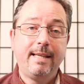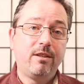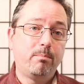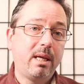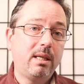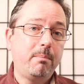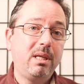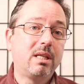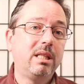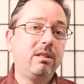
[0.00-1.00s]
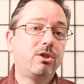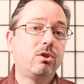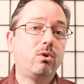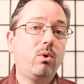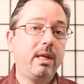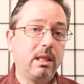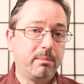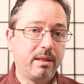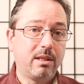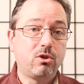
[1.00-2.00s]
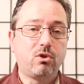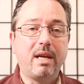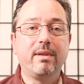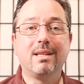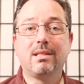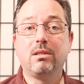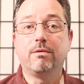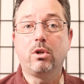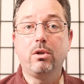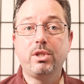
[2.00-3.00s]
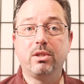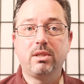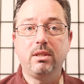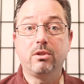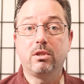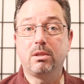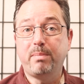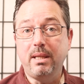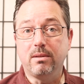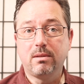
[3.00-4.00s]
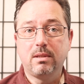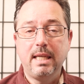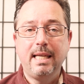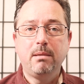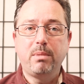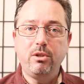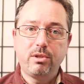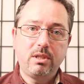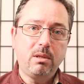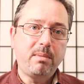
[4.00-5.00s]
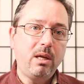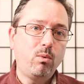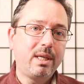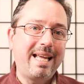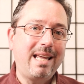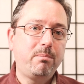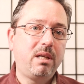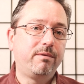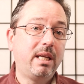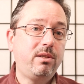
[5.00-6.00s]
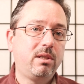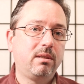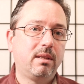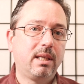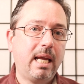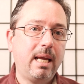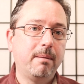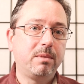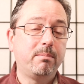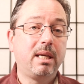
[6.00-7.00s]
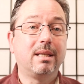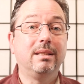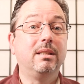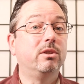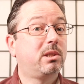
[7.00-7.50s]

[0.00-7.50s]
There might not be a clear story element that's driving a sense of urgency or suspense, but you still might want to add a bit of tension to the game to make it a little